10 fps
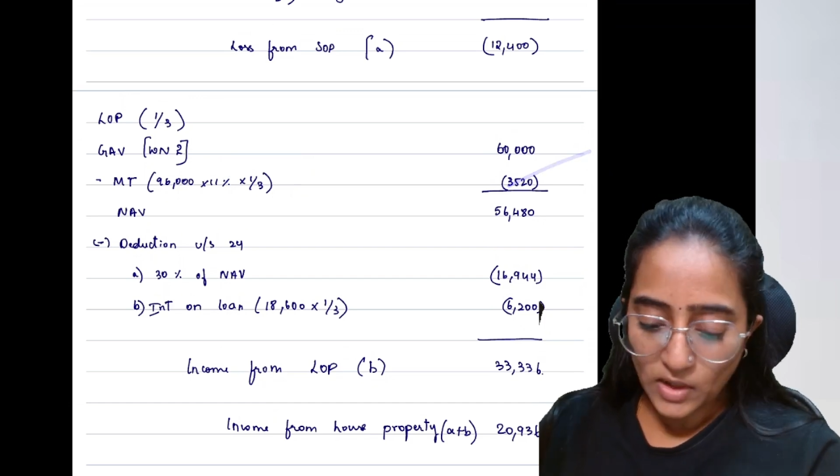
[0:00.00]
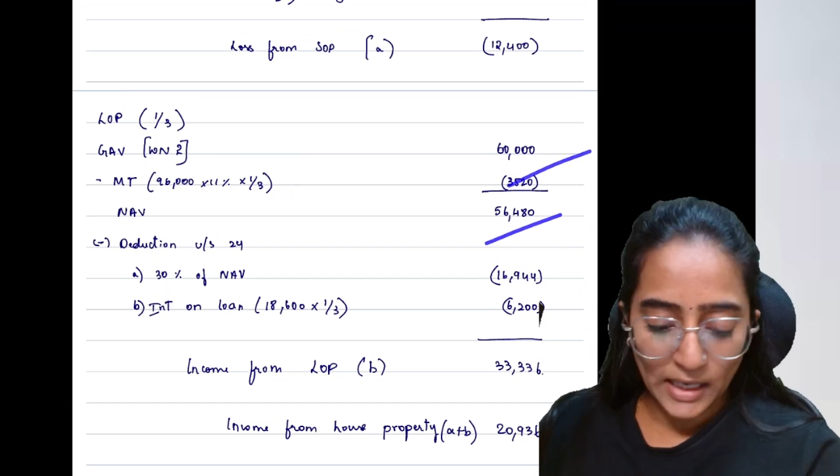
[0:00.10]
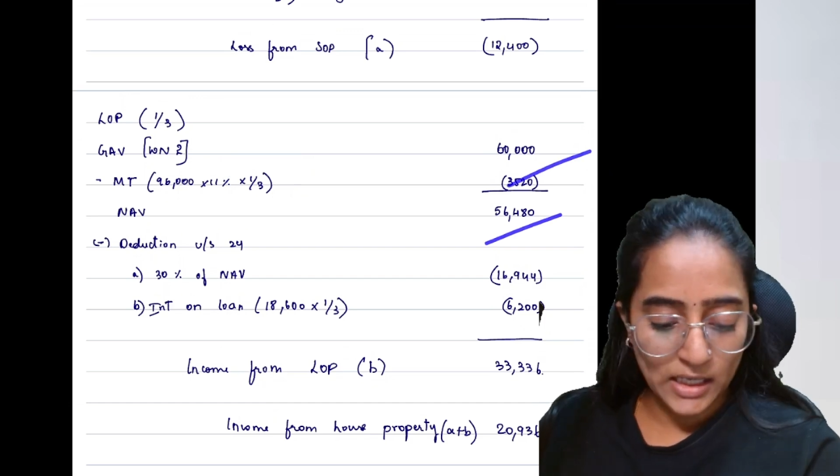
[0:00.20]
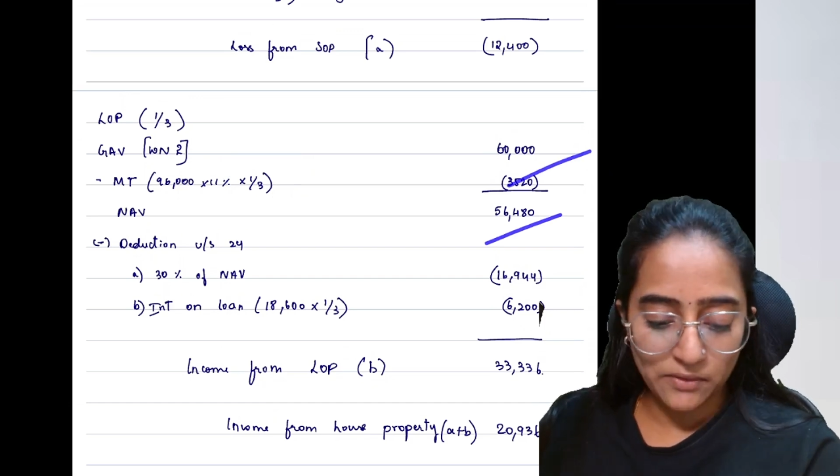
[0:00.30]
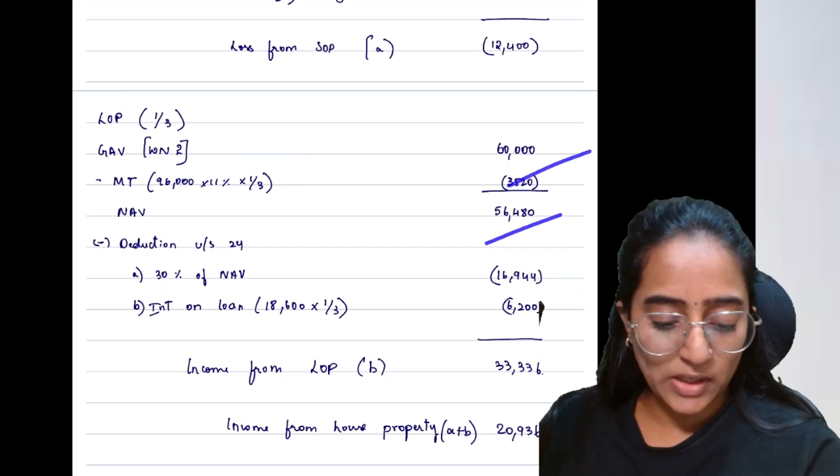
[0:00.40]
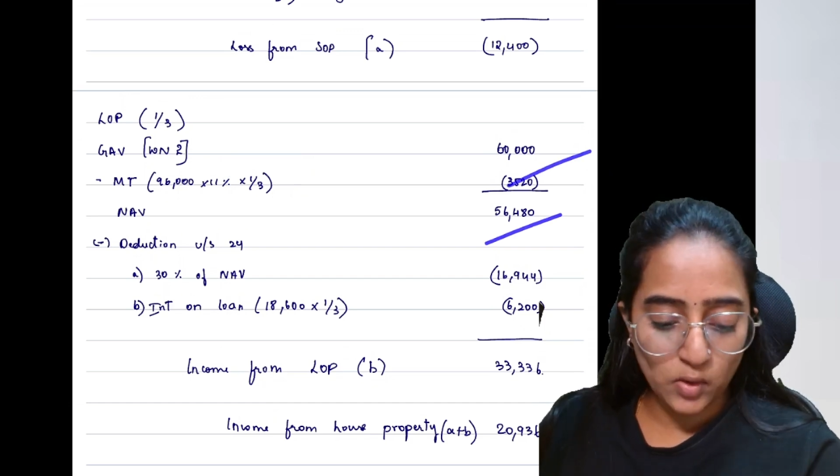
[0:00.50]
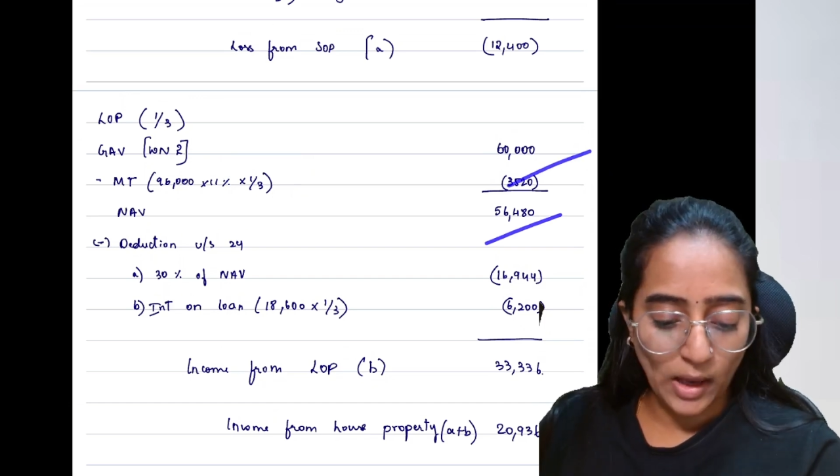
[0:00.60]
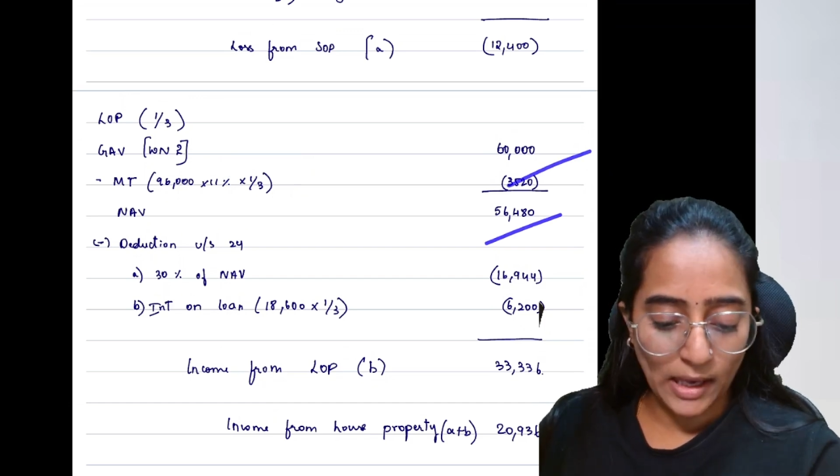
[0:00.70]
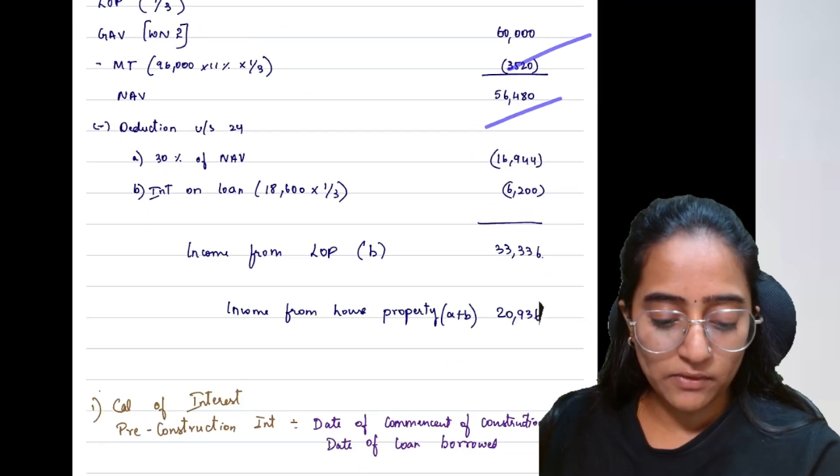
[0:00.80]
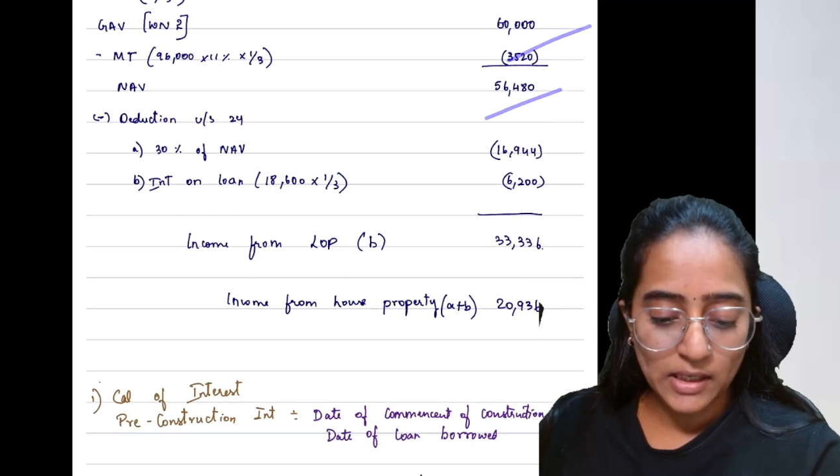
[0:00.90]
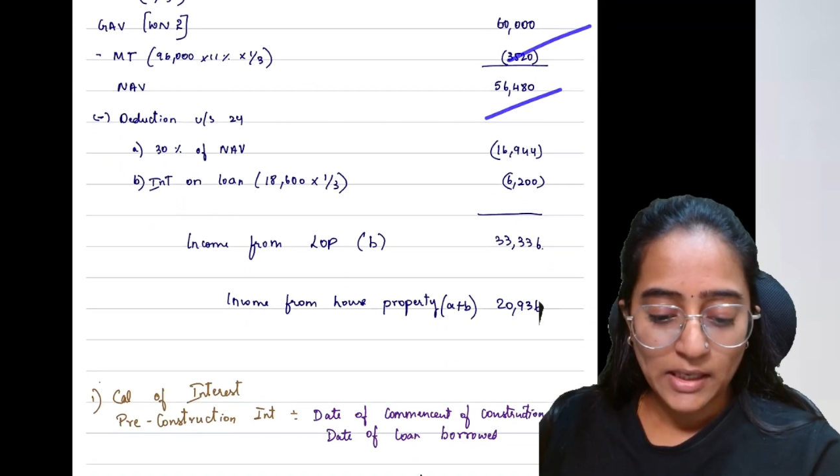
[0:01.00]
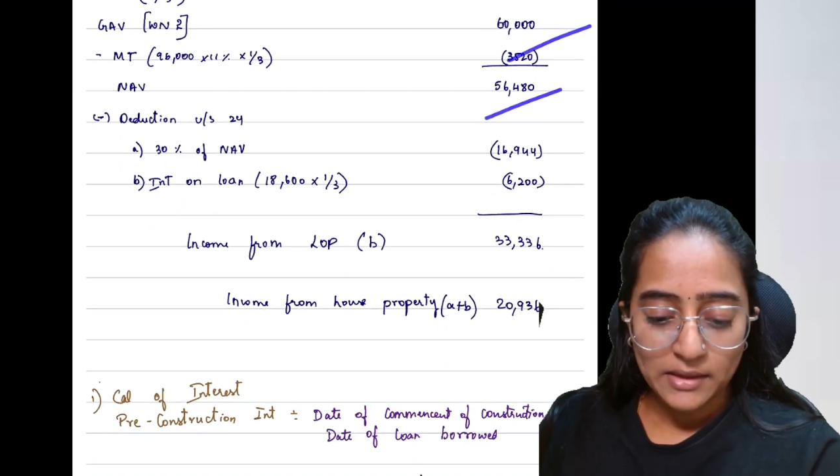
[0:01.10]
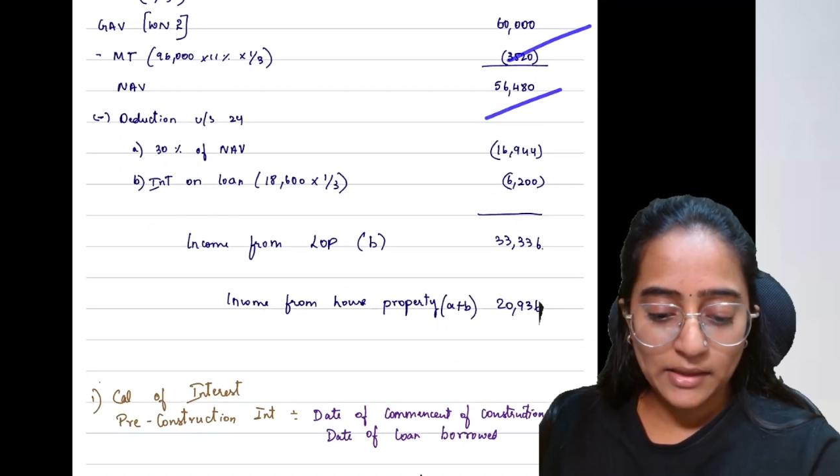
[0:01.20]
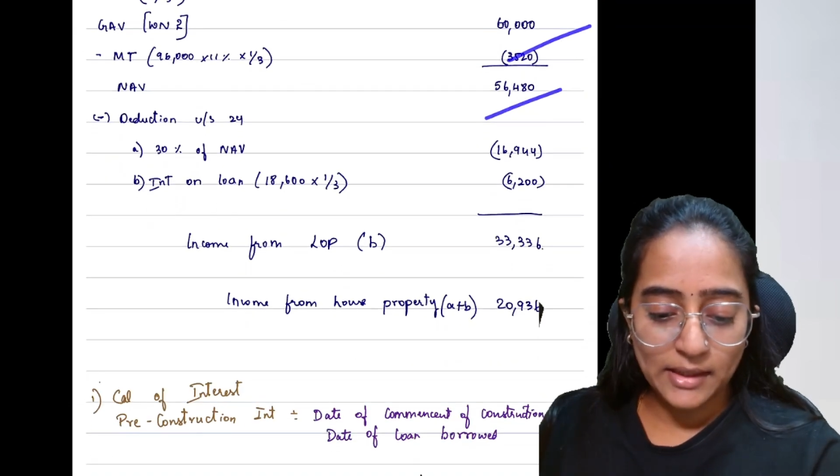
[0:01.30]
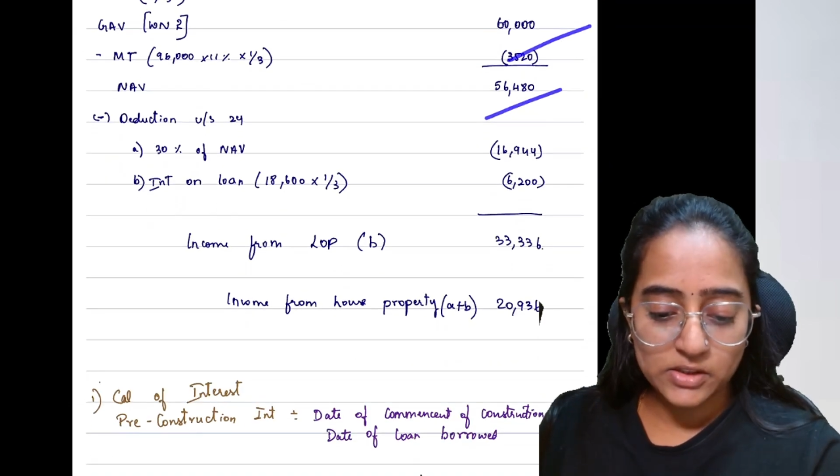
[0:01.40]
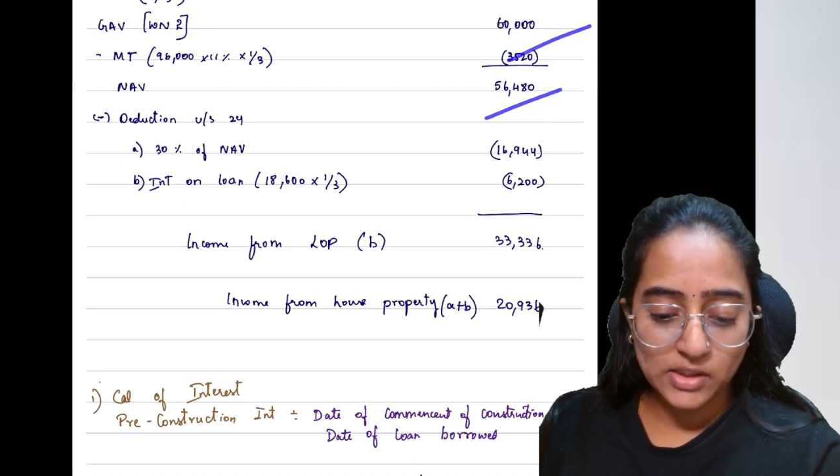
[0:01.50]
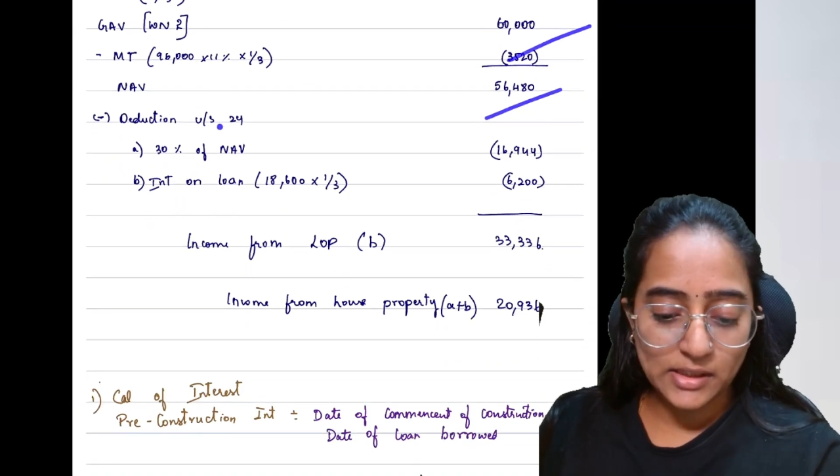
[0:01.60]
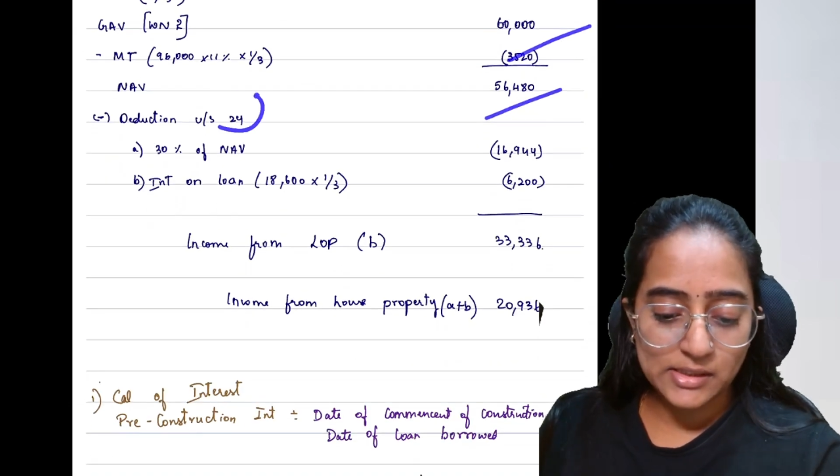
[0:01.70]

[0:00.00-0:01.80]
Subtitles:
Anyway, you have deduction under